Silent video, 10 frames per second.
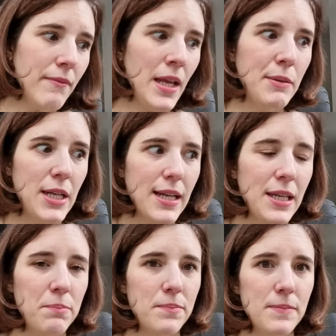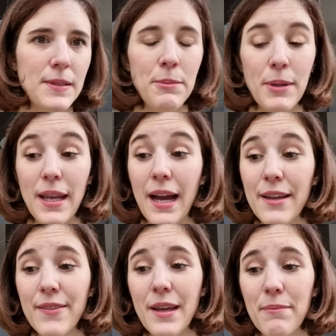I'm gonna keep an eye
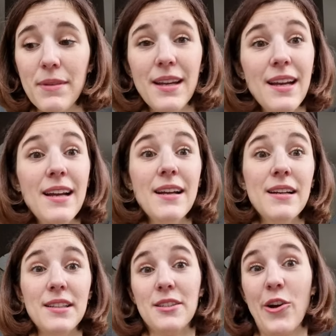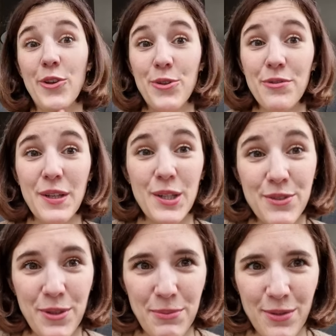on them. Cross your fingers
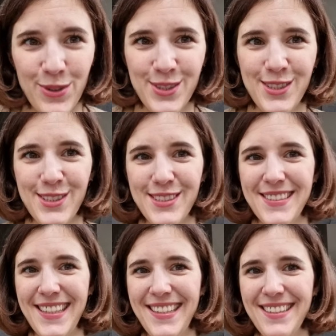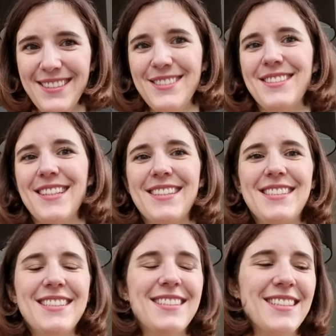for me for the Celine, the Saks
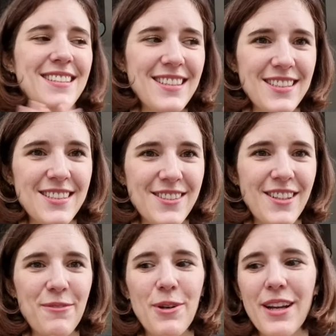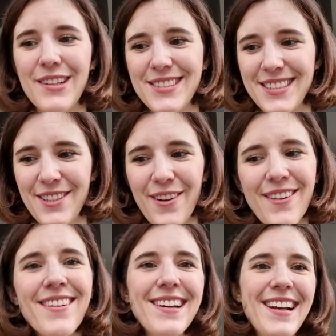16, that it's gonna work out this
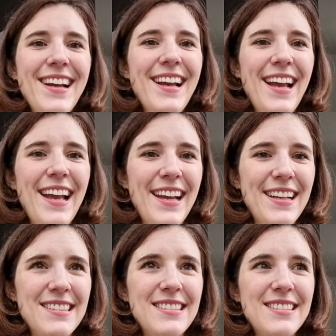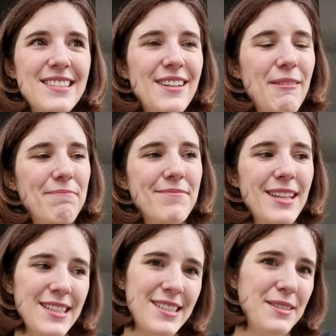year. And
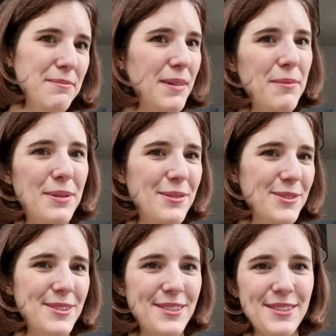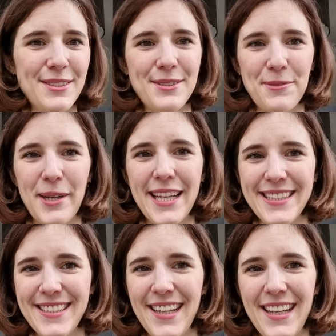let's see, maybe also the
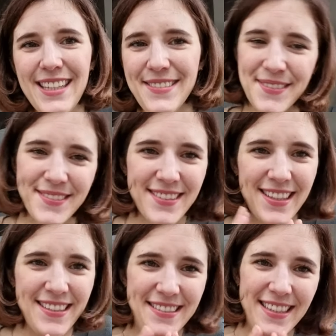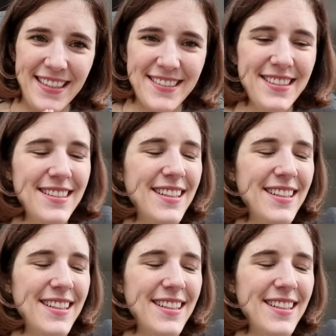YSL. Let's see.